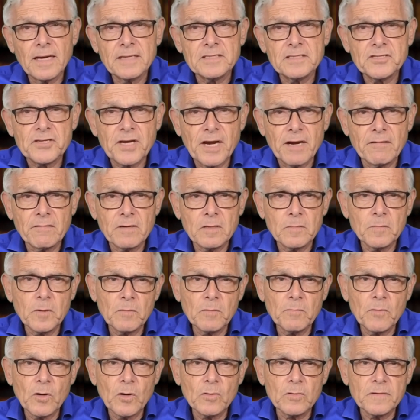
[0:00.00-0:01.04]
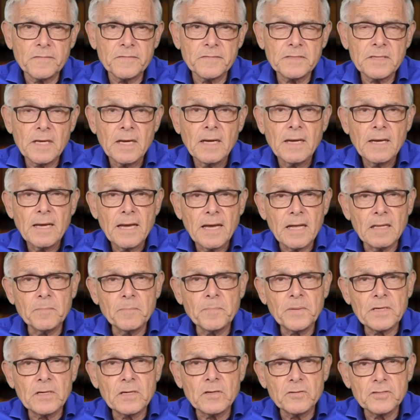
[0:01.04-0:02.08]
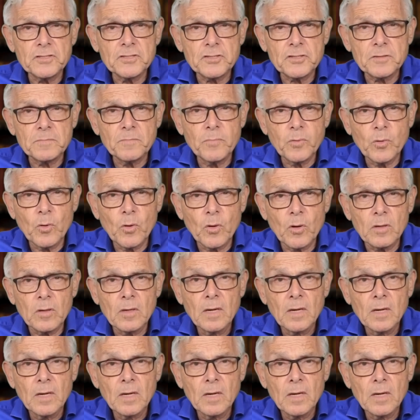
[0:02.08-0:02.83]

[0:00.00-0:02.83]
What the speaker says: and charitable motives, helping Christian poor